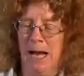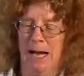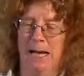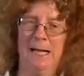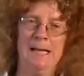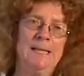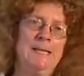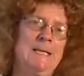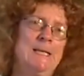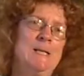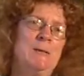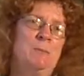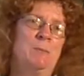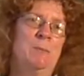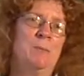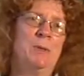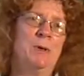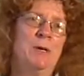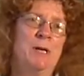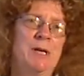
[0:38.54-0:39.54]
I got this
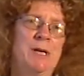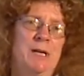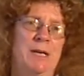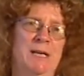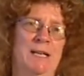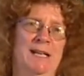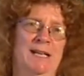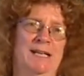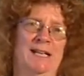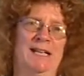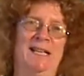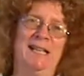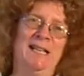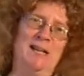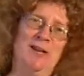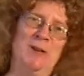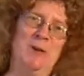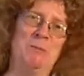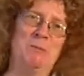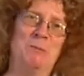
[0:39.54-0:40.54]
book,
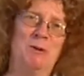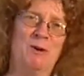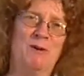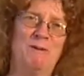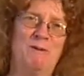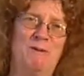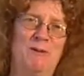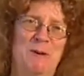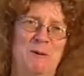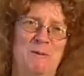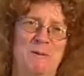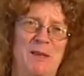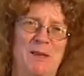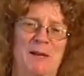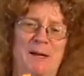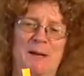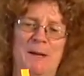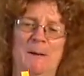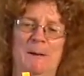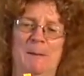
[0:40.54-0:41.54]
another book from
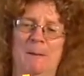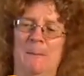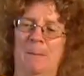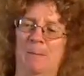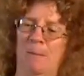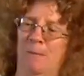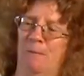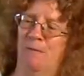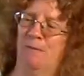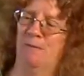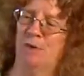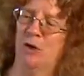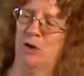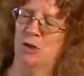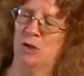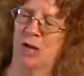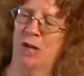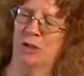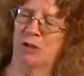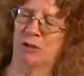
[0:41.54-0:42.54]
the
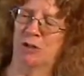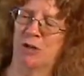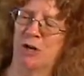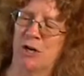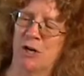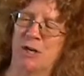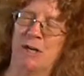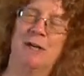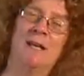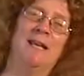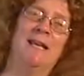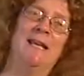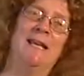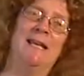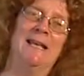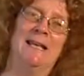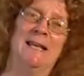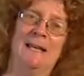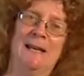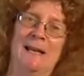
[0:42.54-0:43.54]
Fairchild Garden
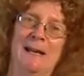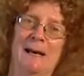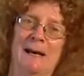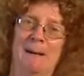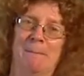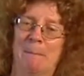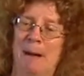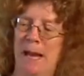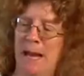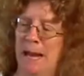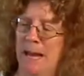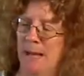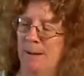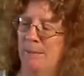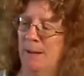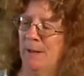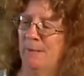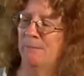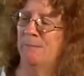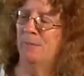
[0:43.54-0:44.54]
in uh,
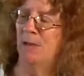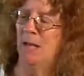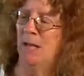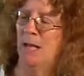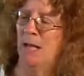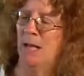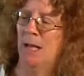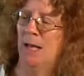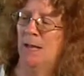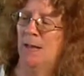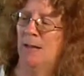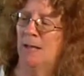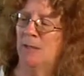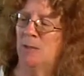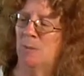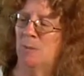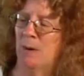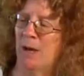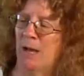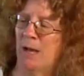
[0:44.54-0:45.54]
Miami,
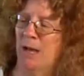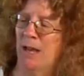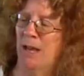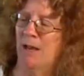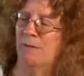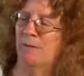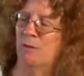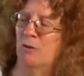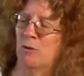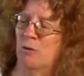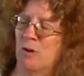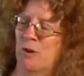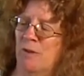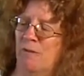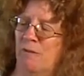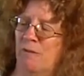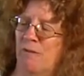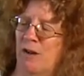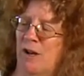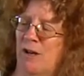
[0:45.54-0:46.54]
that's by F.
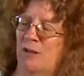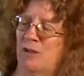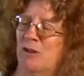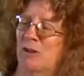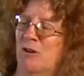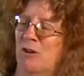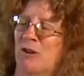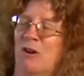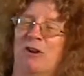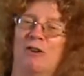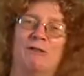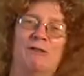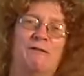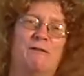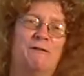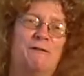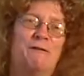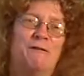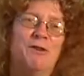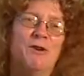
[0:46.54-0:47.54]
Gordon Foster called
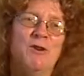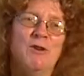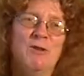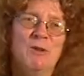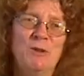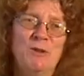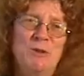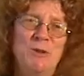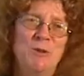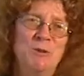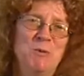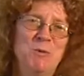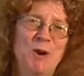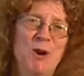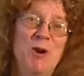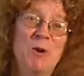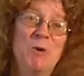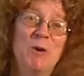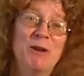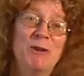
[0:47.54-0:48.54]
Ferns to
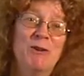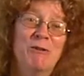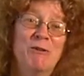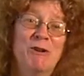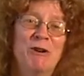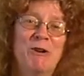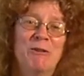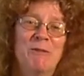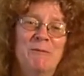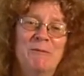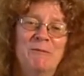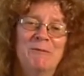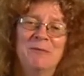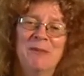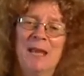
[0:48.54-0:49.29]
Know and Grow.